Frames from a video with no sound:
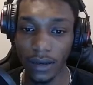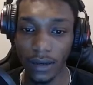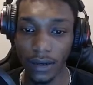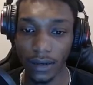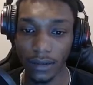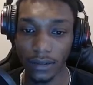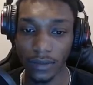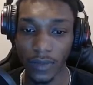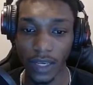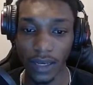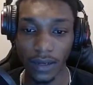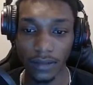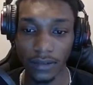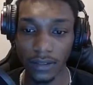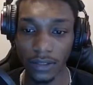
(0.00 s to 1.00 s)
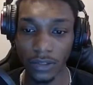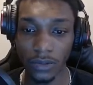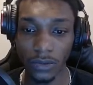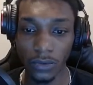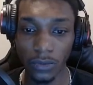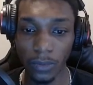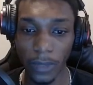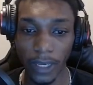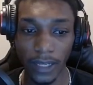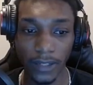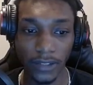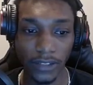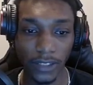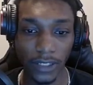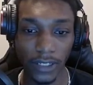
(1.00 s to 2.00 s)
So we got 2
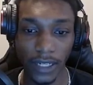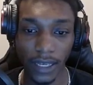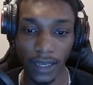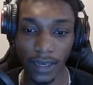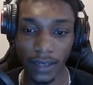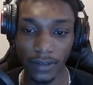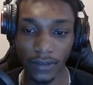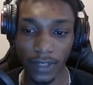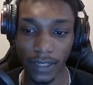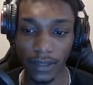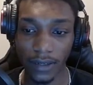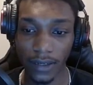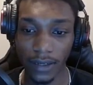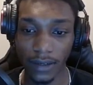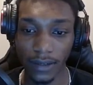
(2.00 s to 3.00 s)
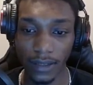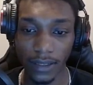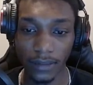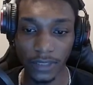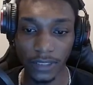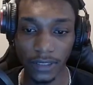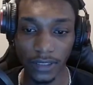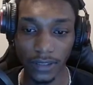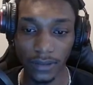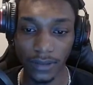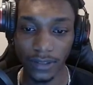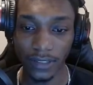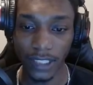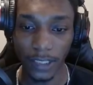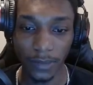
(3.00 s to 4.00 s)
pairs in our hand right now. I think I'm just gonna do the
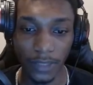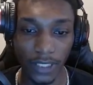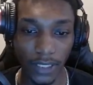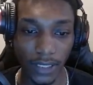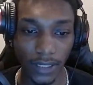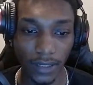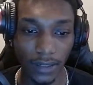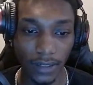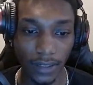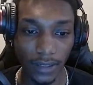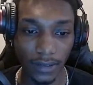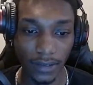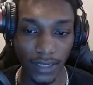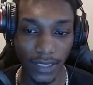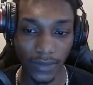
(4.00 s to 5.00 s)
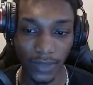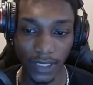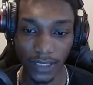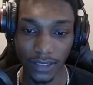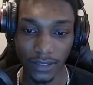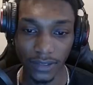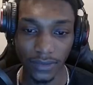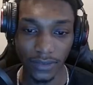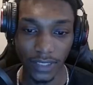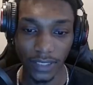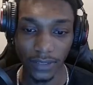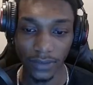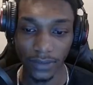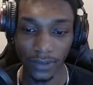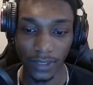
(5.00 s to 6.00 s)
same thing and see if we can just fish
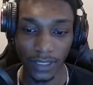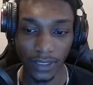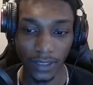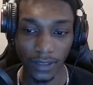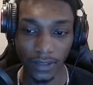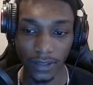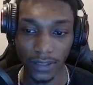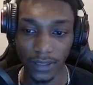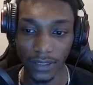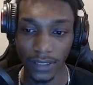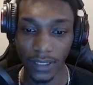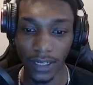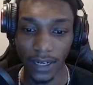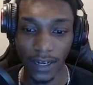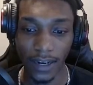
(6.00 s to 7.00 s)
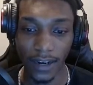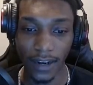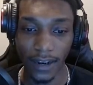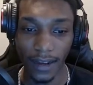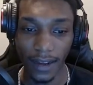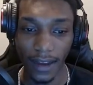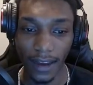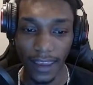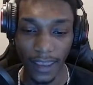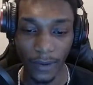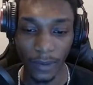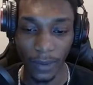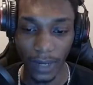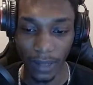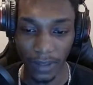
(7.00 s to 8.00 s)
for another. It
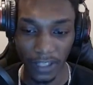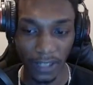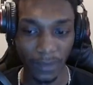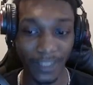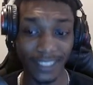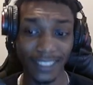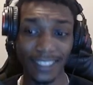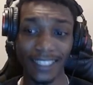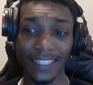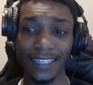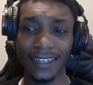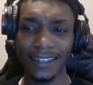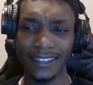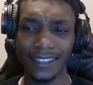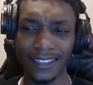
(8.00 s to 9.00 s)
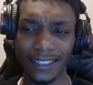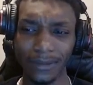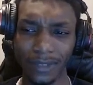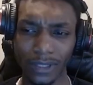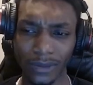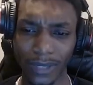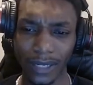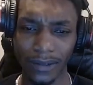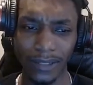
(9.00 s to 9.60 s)
would probably come as a king because I think we threw out a